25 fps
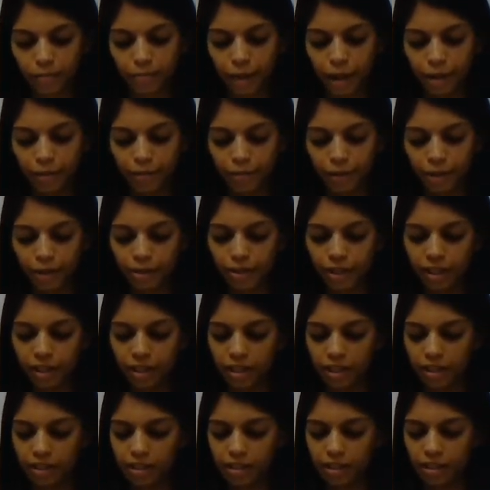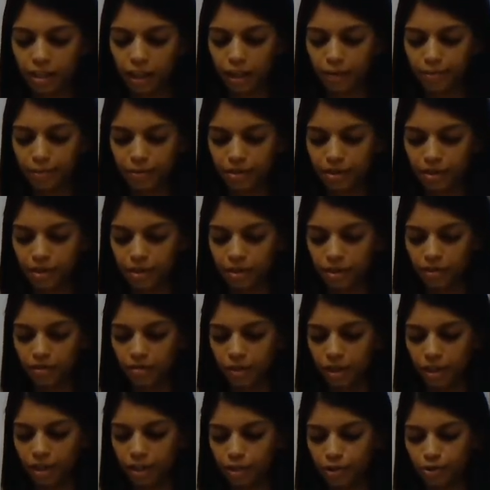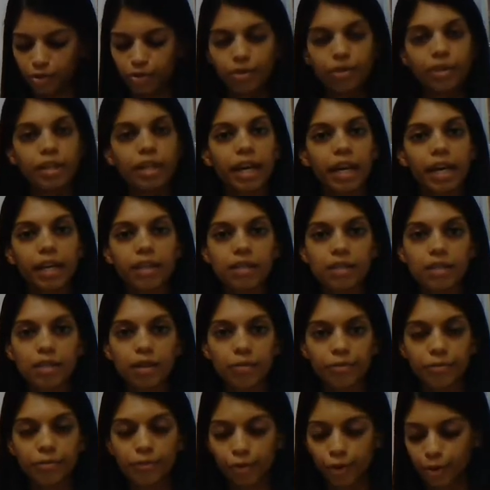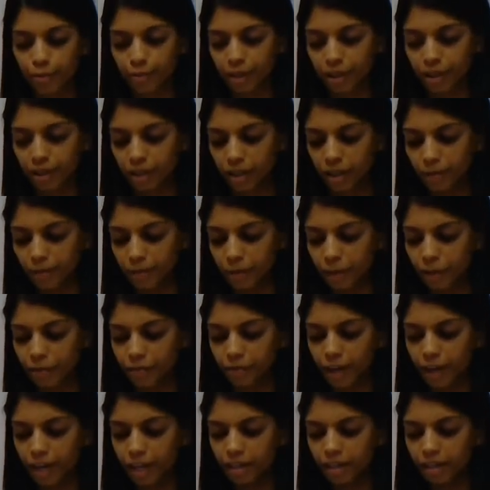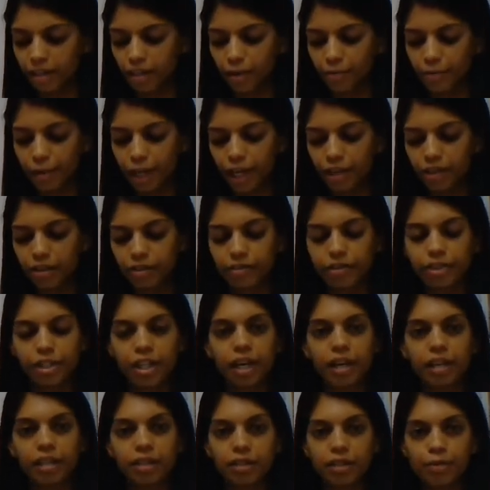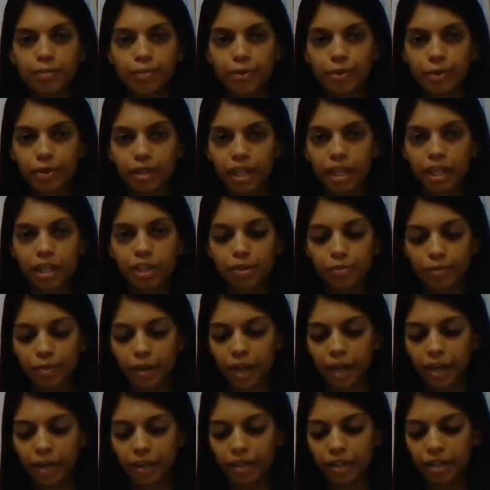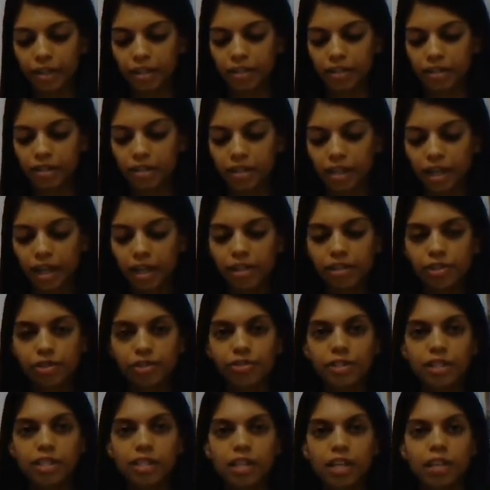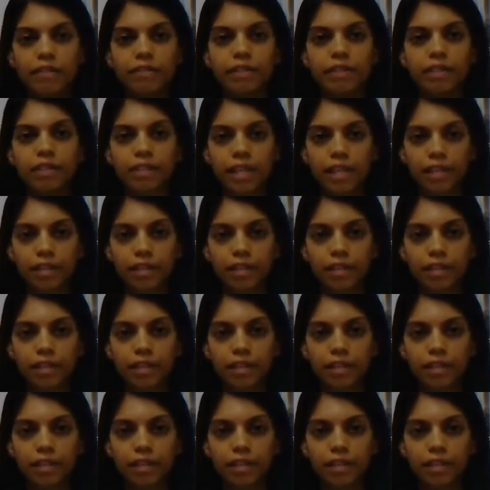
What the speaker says: By following these steps in what is called the 8-step formula, a final amount of child support each parent is entitled to receive is